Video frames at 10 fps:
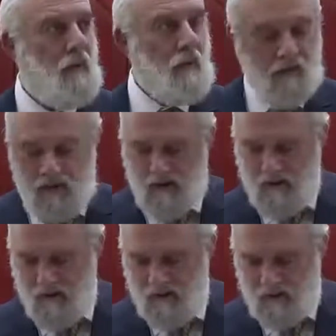Okay,
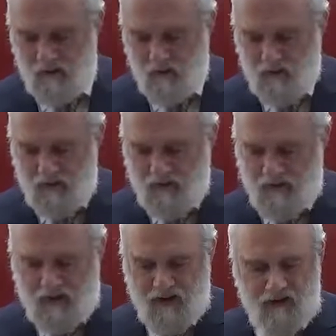so we're going to
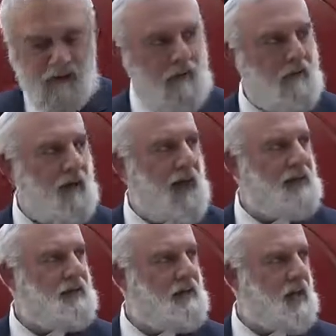begin the
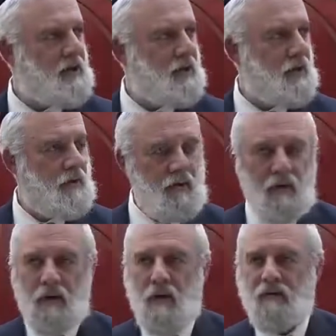last section
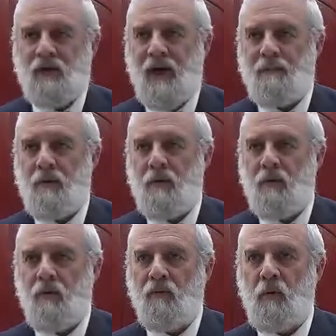of chapter
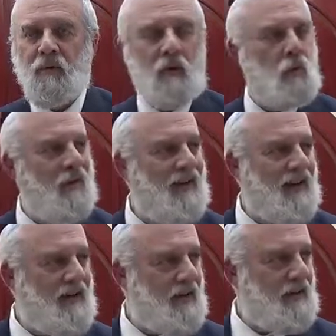Kuf Yutet
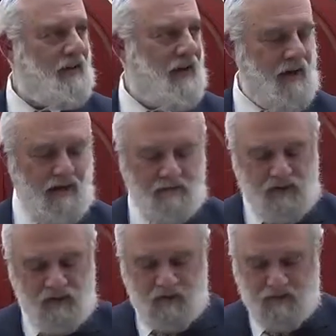119 in Tehilim,
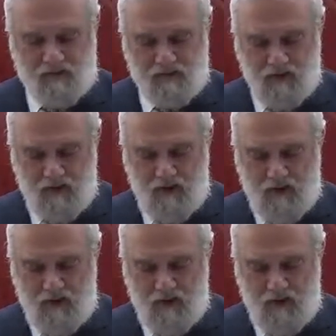Psalms.